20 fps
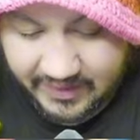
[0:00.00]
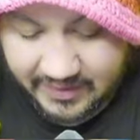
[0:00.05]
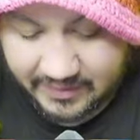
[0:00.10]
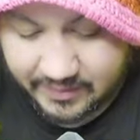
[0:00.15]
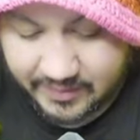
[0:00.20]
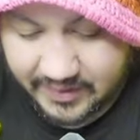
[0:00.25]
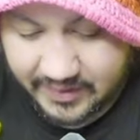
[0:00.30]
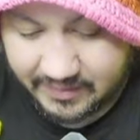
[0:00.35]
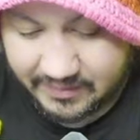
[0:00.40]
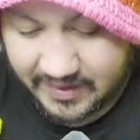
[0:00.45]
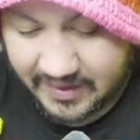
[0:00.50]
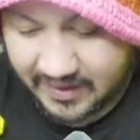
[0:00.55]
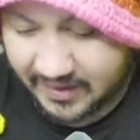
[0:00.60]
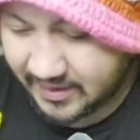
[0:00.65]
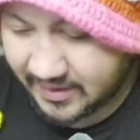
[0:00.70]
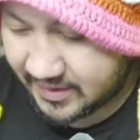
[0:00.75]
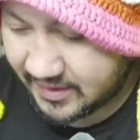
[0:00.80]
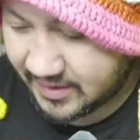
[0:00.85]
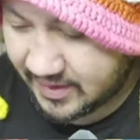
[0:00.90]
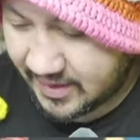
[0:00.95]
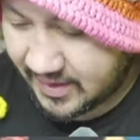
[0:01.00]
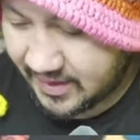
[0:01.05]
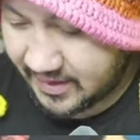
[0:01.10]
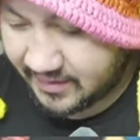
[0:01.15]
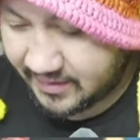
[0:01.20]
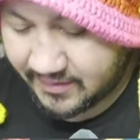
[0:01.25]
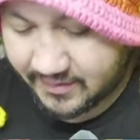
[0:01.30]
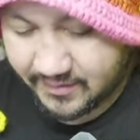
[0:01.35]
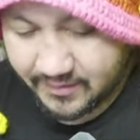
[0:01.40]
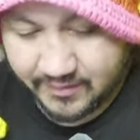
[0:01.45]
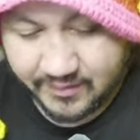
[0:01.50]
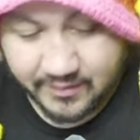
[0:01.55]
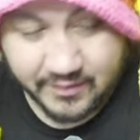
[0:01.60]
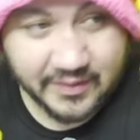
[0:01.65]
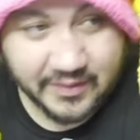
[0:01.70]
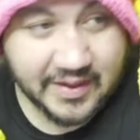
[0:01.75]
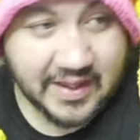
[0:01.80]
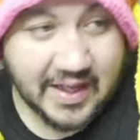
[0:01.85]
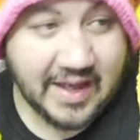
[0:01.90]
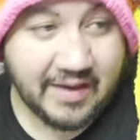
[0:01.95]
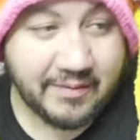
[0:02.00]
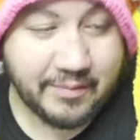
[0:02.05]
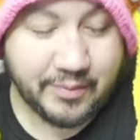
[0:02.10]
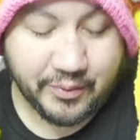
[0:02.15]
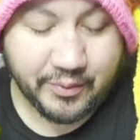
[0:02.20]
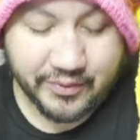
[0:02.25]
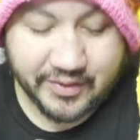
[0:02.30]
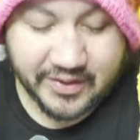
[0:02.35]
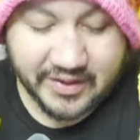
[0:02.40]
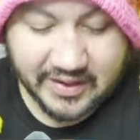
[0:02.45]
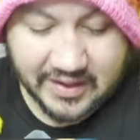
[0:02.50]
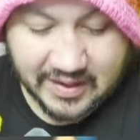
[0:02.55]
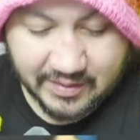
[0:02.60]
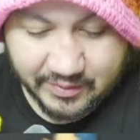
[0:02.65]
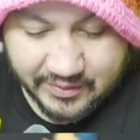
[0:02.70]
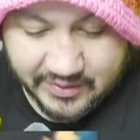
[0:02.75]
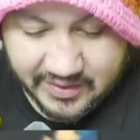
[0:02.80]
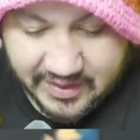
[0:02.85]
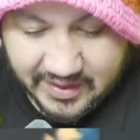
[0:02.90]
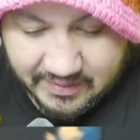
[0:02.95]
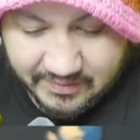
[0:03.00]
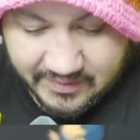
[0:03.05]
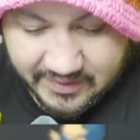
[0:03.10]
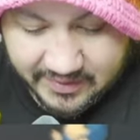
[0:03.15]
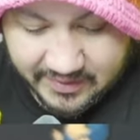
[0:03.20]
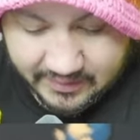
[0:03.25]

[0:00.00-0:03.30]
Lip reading: but I'm not gonna lie, we have pulled it a couple times.